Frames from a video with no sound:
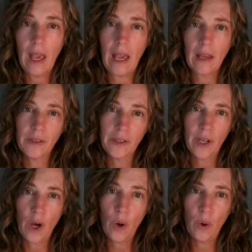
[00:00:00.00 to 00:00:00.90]
And
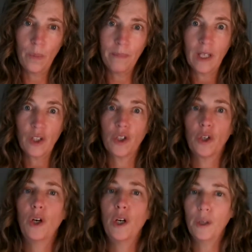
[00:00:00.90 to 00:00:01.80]
so make
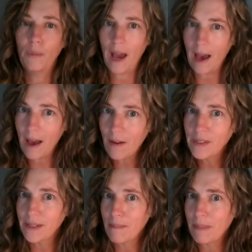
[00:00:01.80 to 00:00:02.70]
sure you have
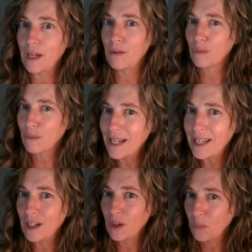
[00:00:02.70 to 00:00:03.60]
somebody
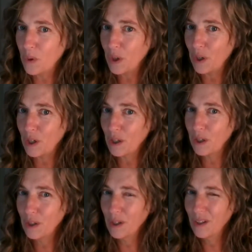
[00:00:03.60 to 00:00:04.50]
reading your work
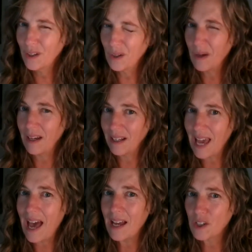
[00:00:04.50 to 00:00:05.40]
who can
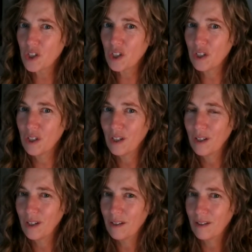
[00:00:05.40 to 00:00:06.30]
catch
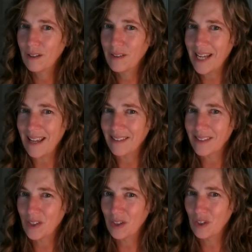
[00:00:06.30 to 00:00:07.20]

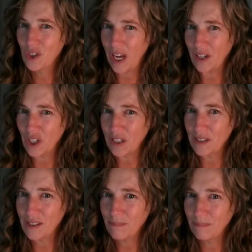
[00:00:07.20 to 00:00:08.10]
tense
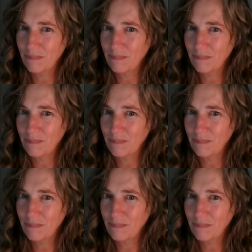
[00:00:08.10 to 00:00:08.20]
changes.